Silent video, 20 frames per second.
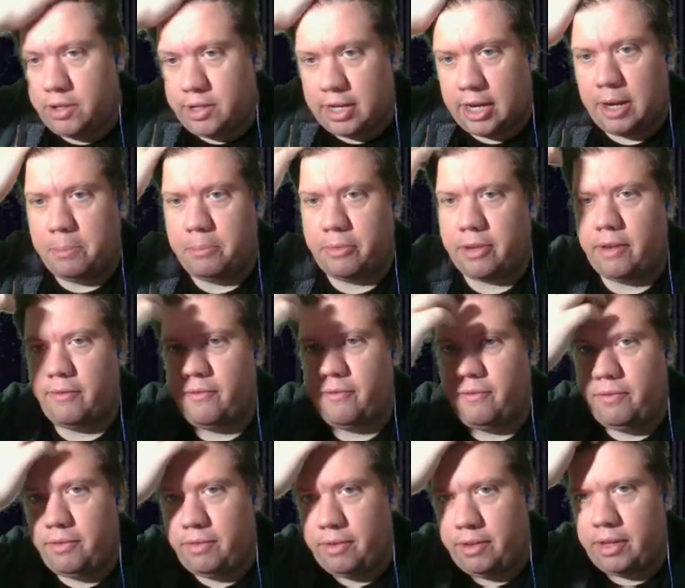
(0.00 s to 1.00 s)
of times. Had
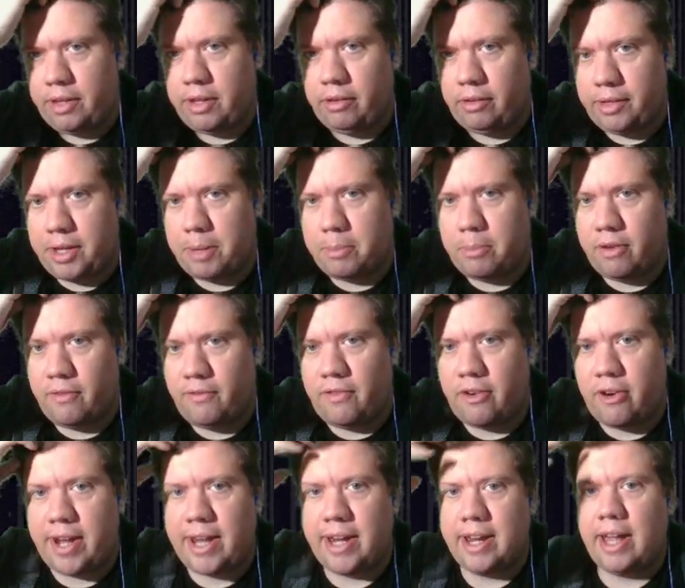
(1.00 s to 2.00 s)
a number of
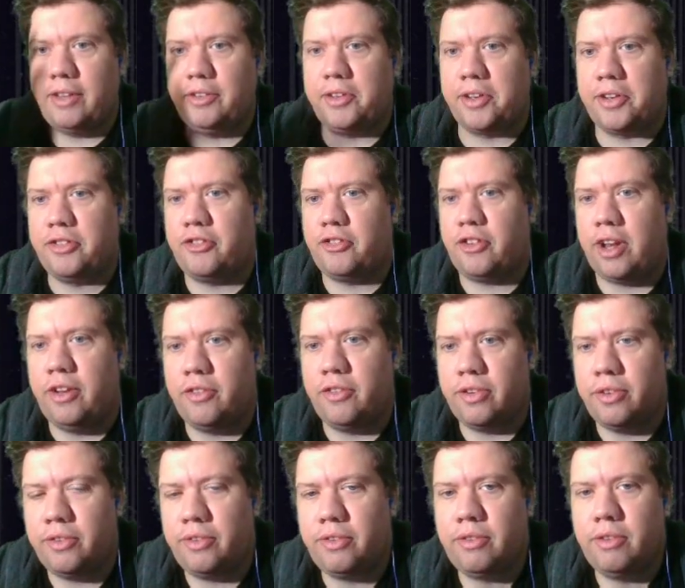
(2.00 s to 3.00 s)
very nice
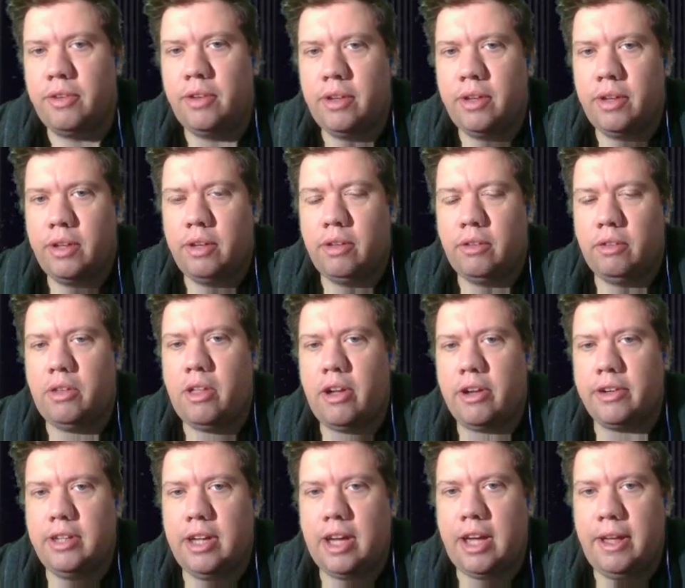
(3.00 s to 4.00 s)
exchanges.
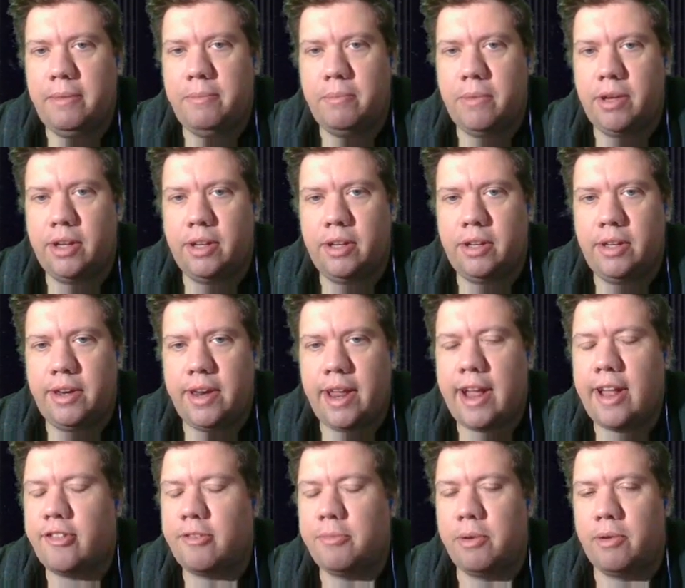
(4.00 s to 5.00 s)
Long-time
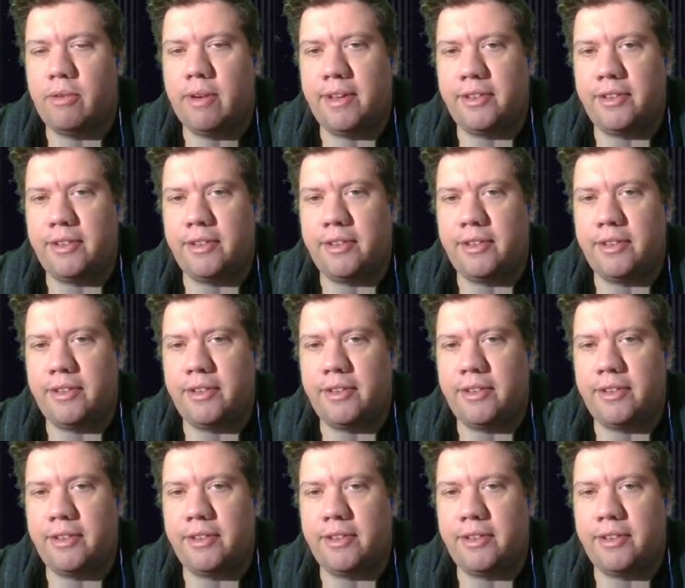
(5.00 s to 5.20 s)
enhancement